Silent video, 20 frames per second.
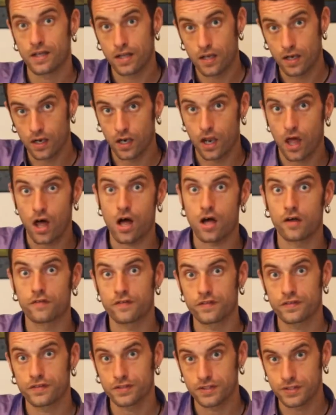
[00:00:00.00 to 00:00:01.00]

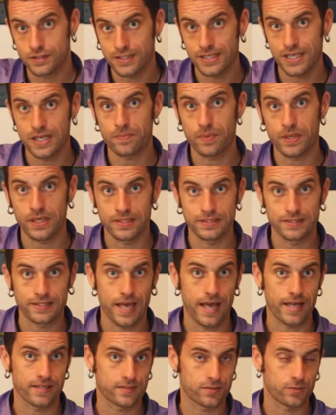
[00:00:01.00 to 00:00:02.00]
love, deep,
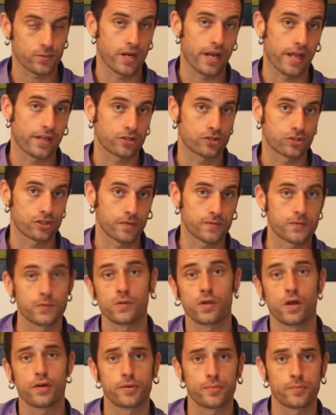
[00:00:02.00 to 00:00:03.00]
intense relationships
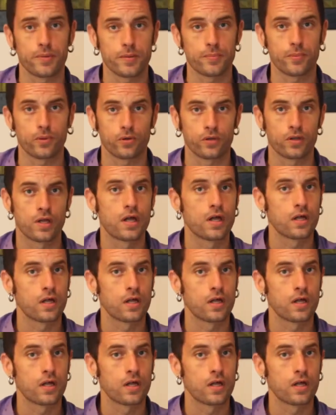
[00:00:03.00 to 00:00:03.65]
with other people,